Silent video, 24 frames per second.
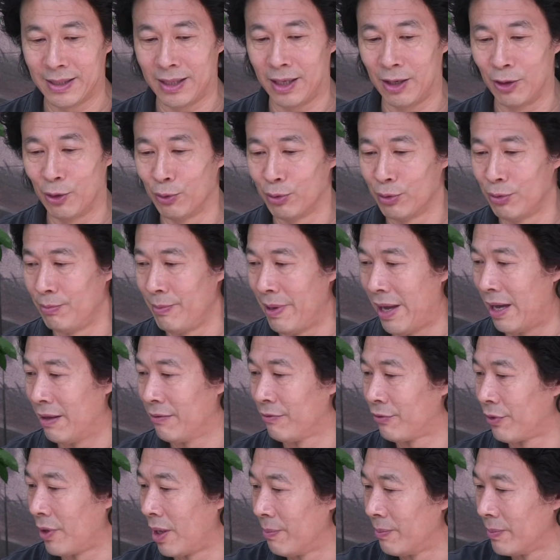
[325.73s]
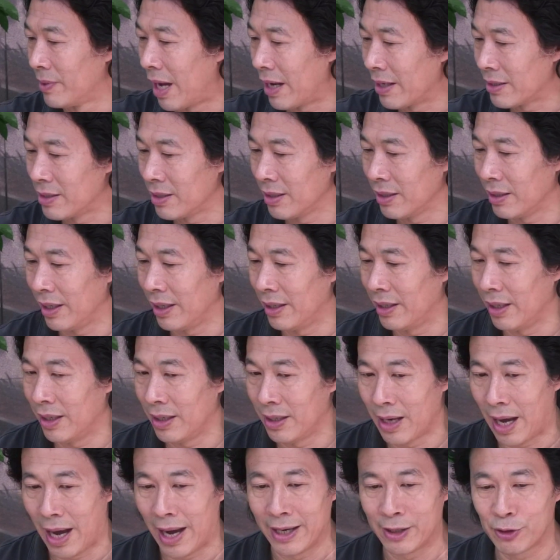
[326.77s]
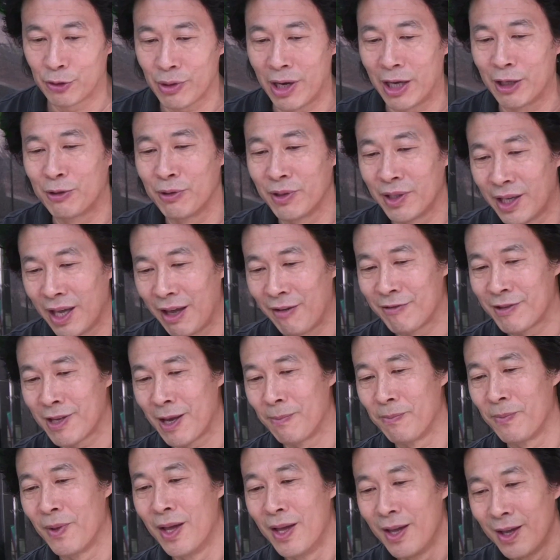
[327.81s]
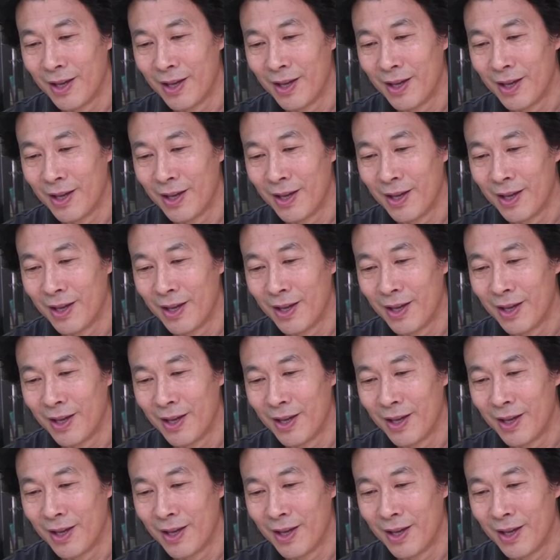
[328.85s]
the old man from 1989, try to give some